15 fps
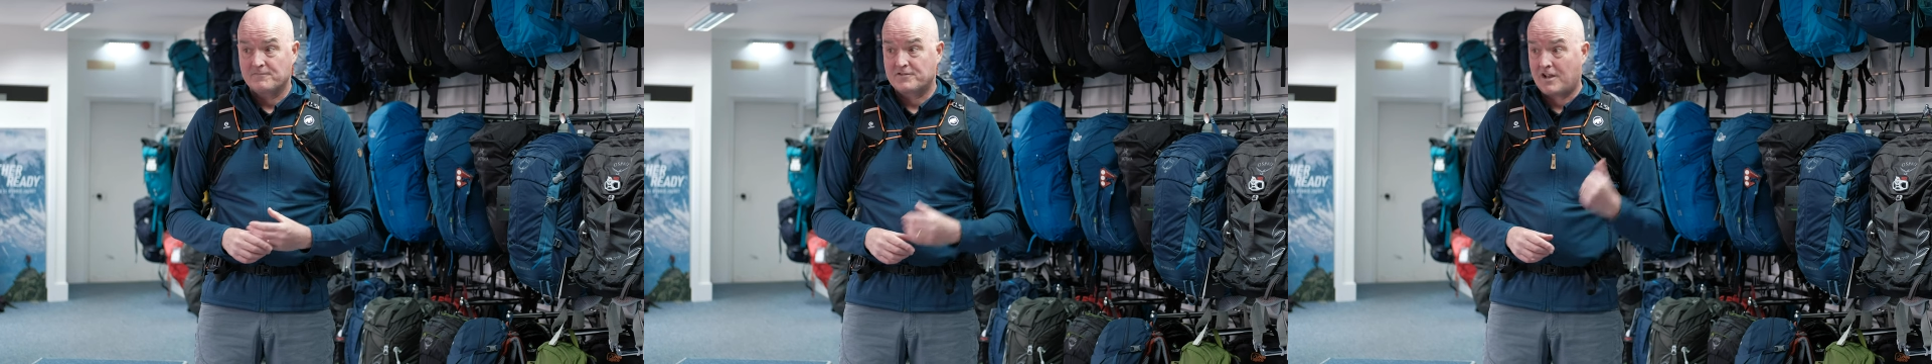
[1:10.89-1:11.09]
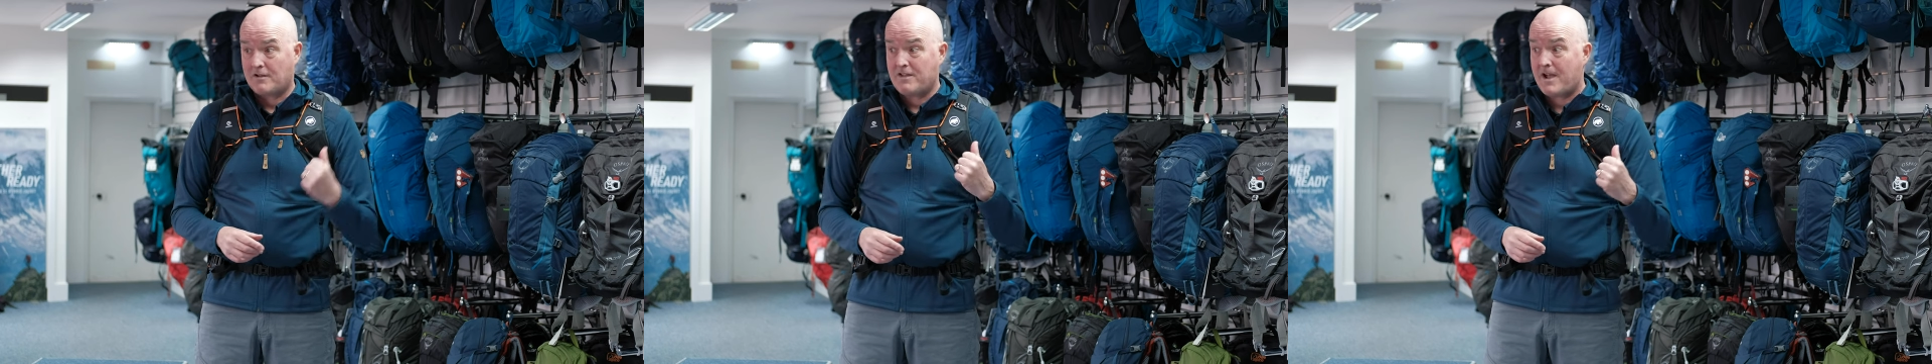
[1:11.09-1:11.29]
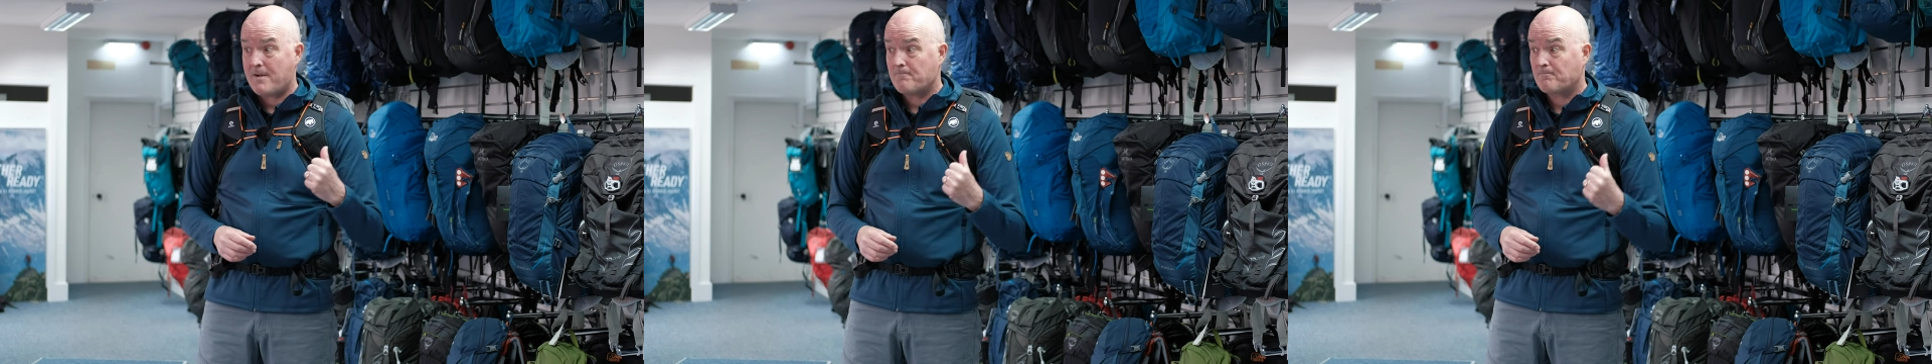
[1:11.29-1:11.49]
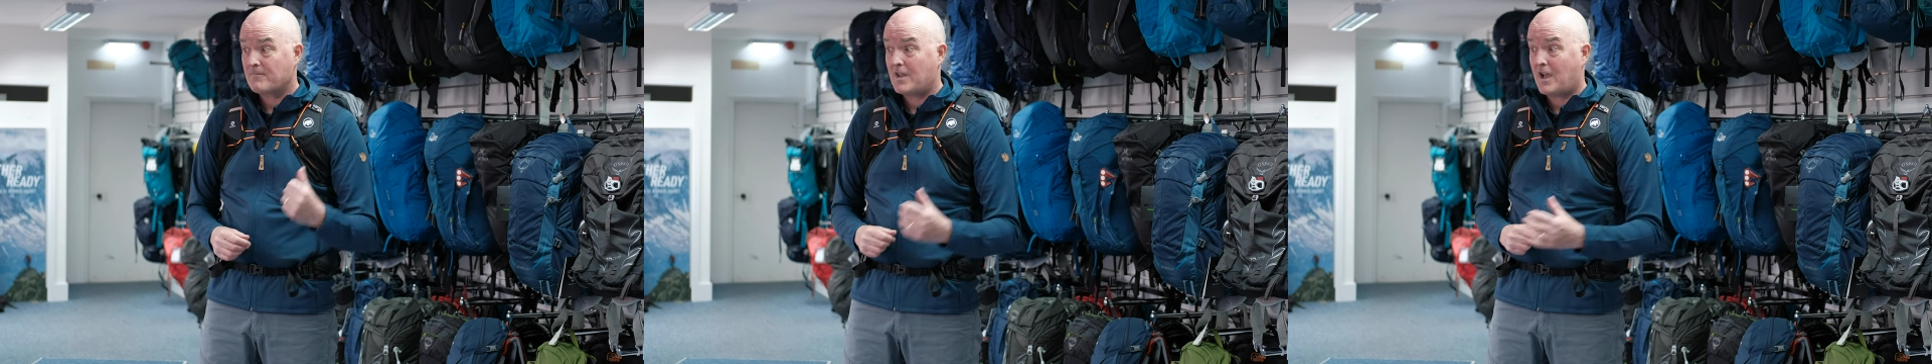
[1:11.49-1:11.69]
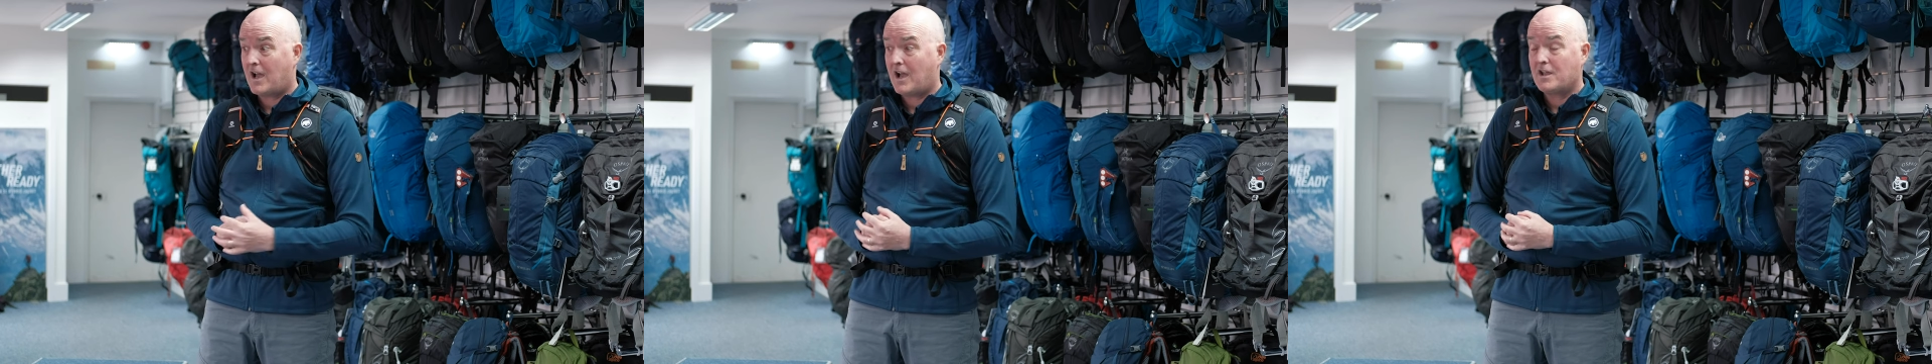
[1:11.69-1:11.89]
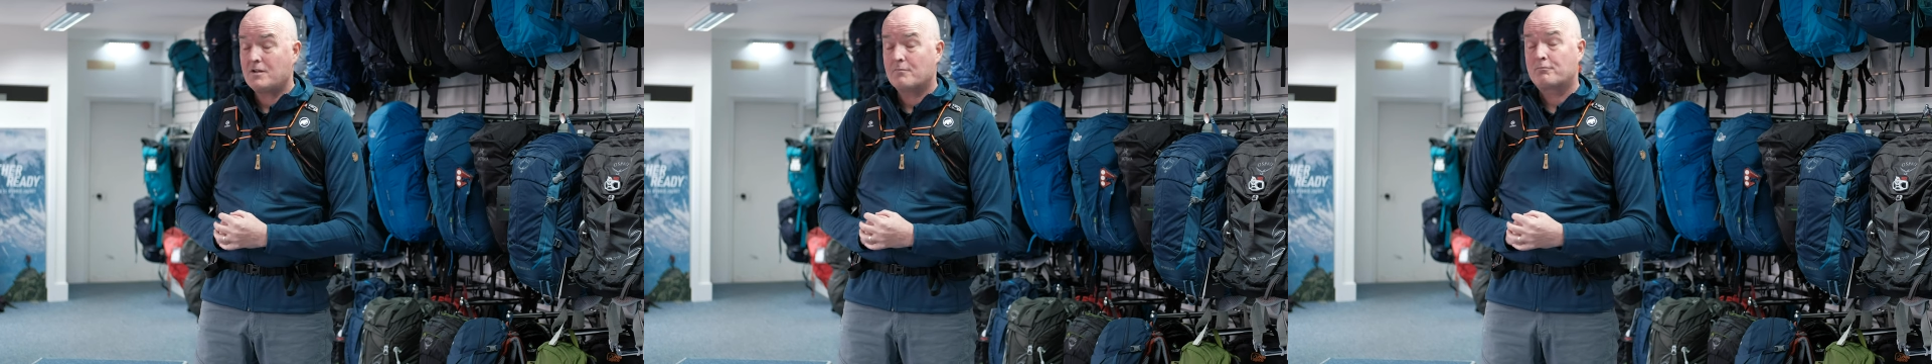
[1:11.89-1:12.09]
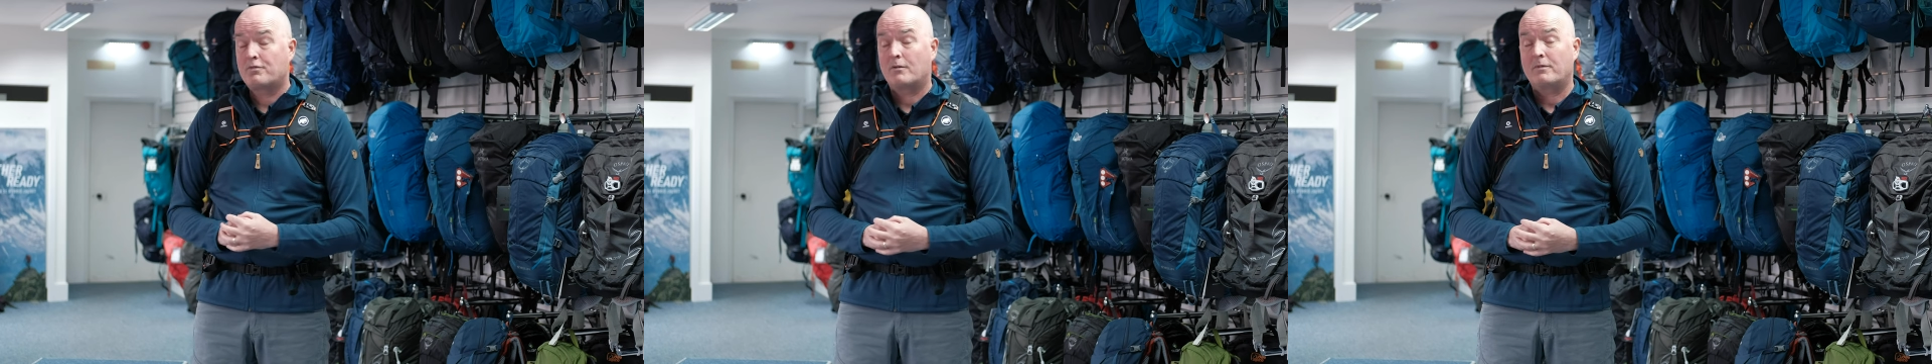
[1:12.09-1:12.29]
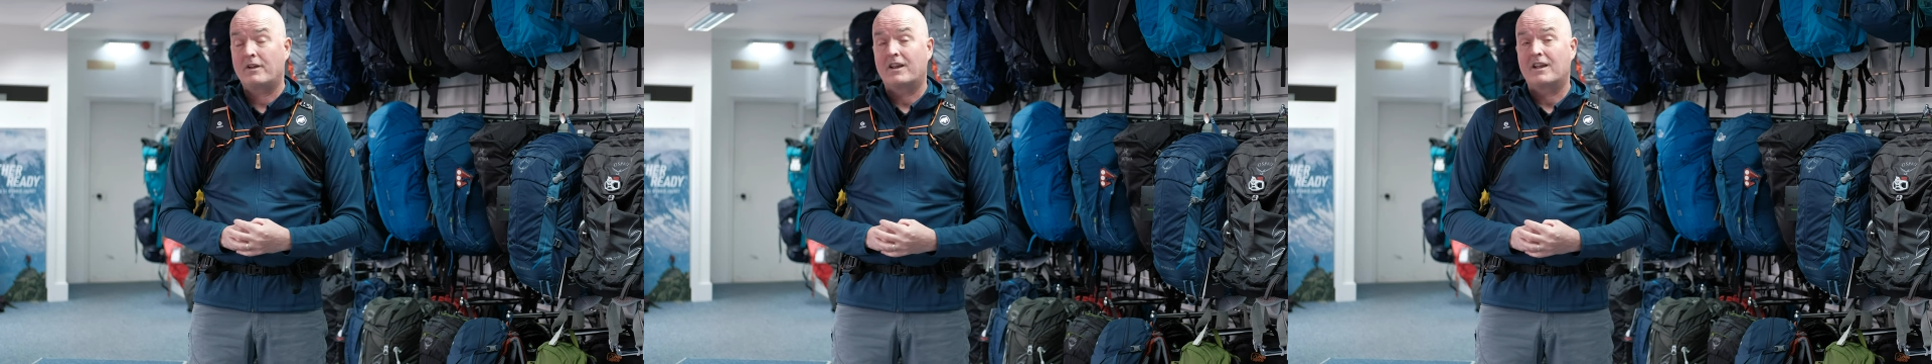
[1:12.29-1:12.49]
So yeah, you probably